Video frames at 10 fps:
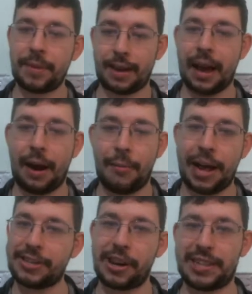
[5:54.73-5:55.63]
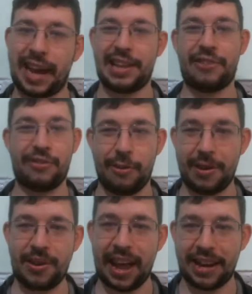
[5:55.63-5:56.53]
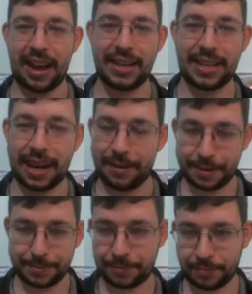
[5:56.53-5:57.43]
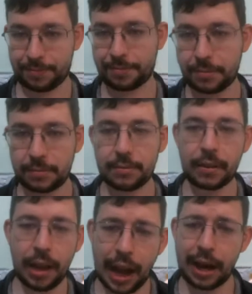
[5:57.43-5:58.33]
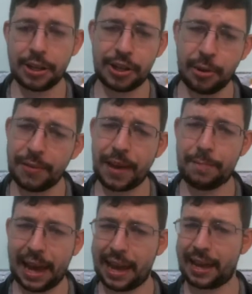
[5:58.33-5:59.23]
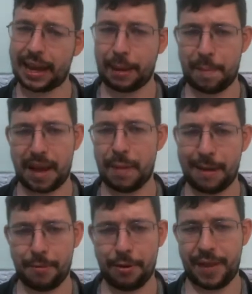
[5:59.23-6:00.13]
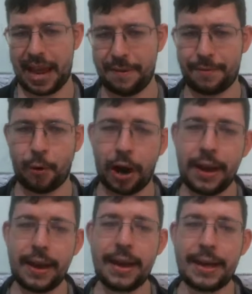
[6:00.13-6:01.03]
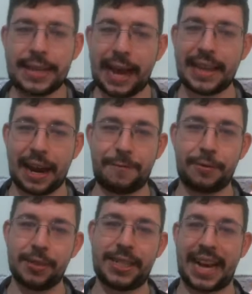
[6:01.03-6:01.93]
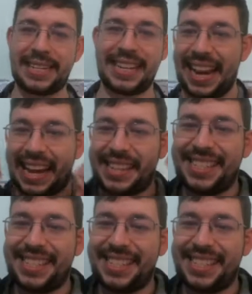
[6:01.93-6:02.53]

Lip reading: Well, that's not entirely true, but you get the idea. So what if they play like a big man move, e4, take that full center, get that